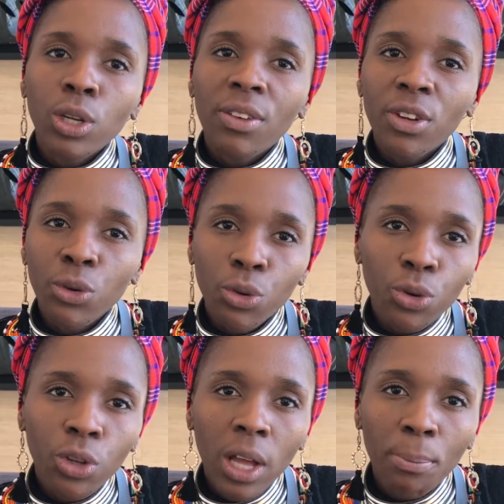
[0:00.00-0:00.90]
who live in
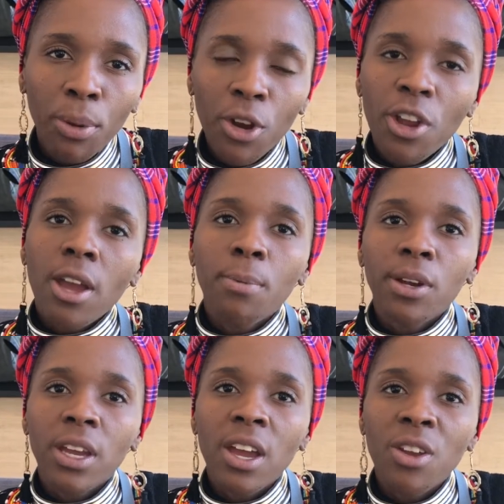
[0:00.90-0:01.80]
rural and
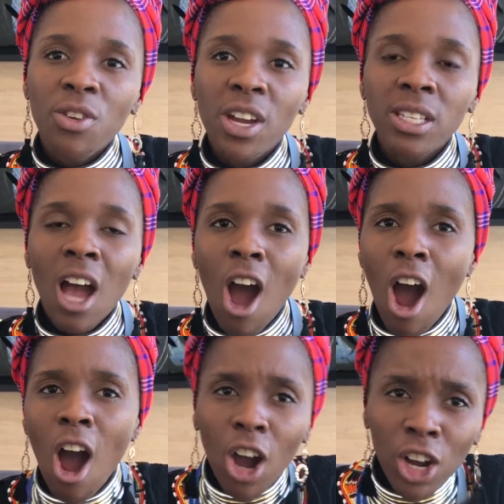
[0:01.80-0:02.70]
peri-urban areas
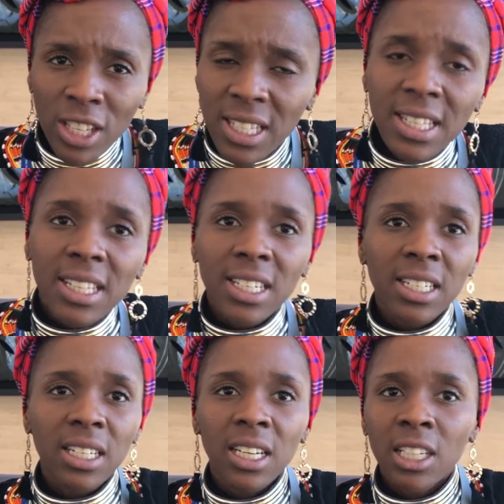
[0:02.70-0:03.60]
are
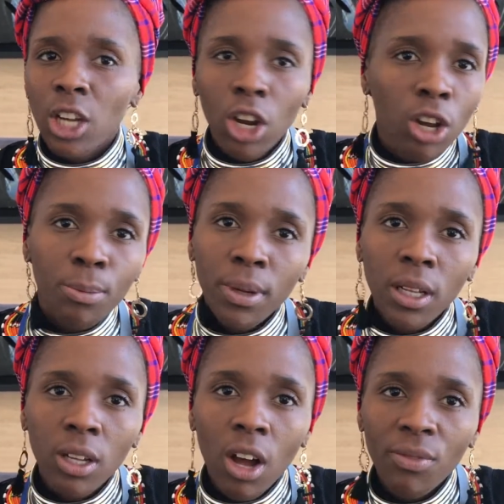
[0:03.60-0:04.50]
considered in
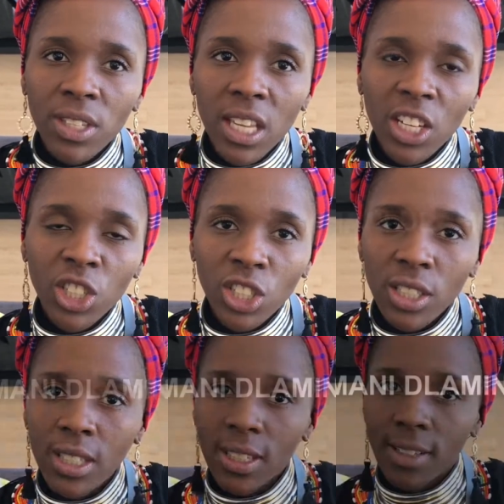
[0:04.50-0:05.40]
global
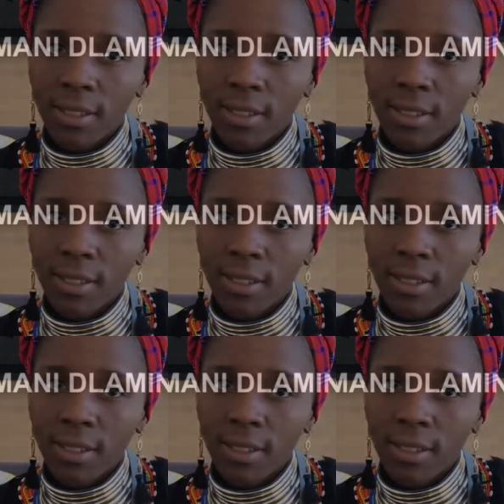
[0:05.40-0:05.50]
conversations.